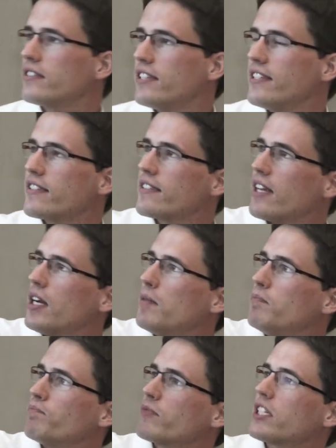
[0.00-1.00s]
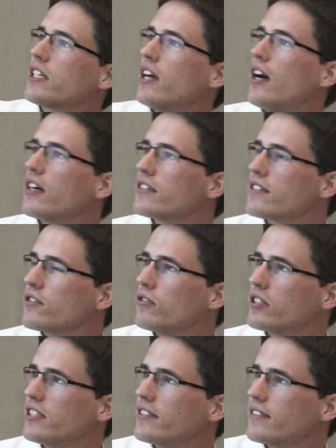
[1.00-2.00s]
these cards
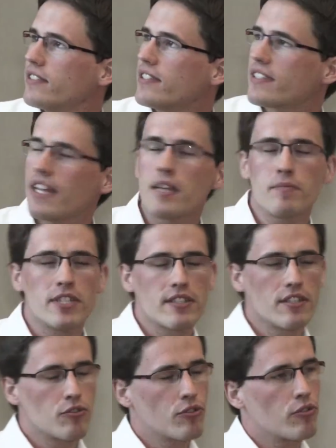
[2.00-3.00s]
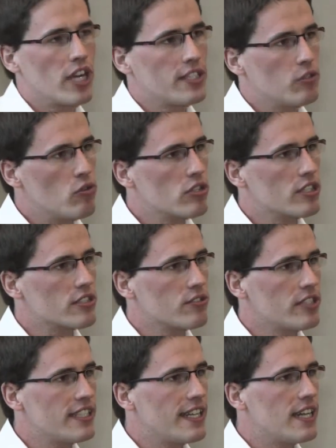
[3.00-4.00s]
or these statements into the right order so
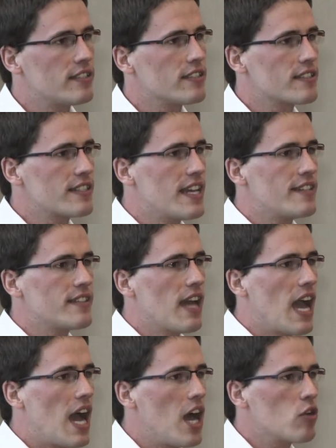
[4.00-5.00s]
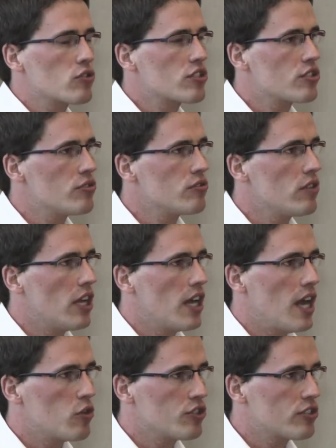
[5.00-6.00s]
that they understand
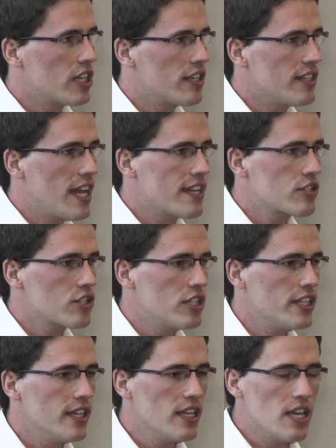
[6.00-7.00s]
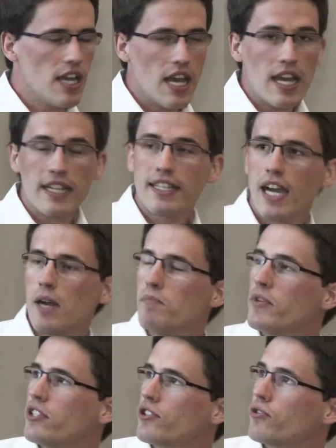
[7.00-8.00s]
how you can actually
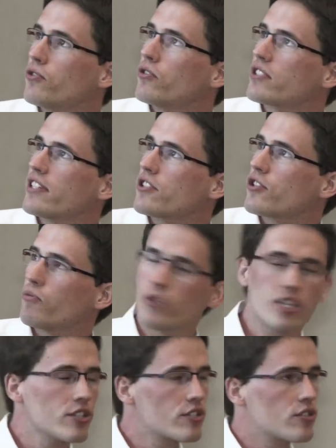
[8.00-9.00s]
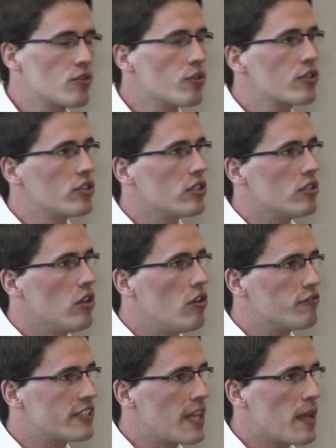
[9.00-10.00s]
come into such a vicious circle
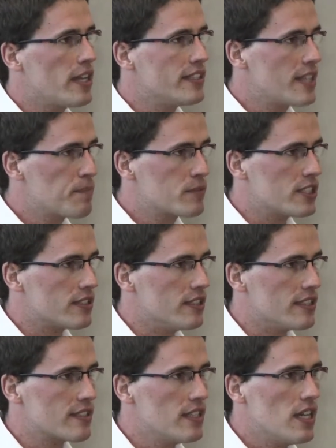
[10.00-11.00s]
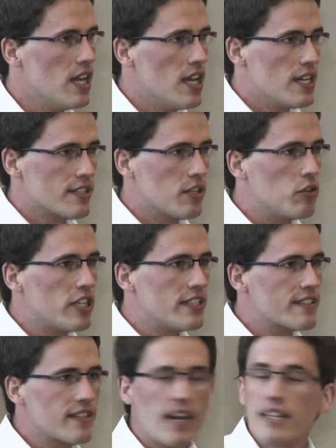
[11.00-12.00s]
of indebtedness. So
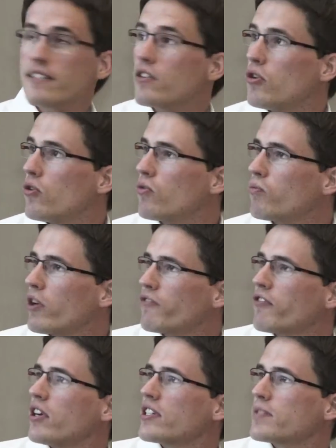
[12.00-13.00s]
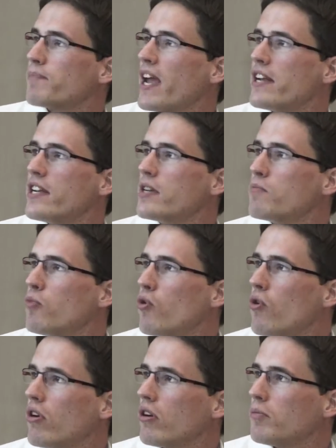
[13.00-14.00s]
it starts all with spending
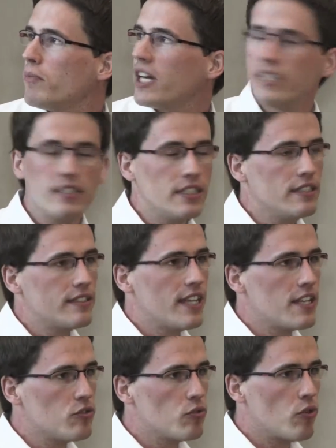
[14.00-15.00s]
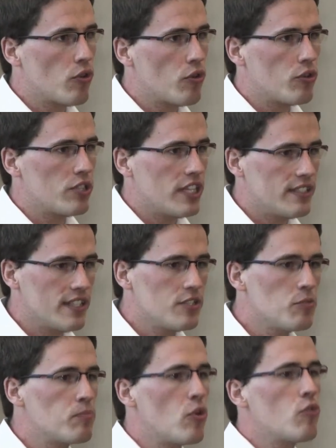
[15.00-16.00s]
more money than you earn, and then
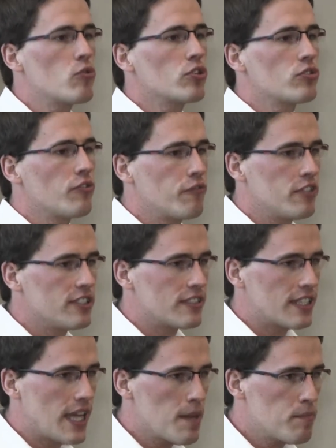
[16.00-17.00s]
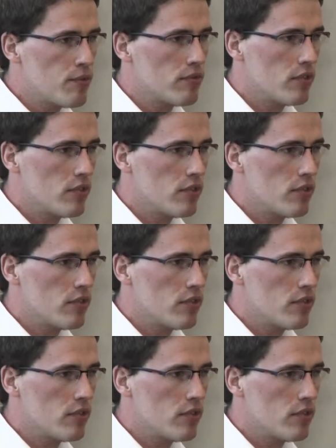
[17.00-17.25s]
you borrow to fill the gap.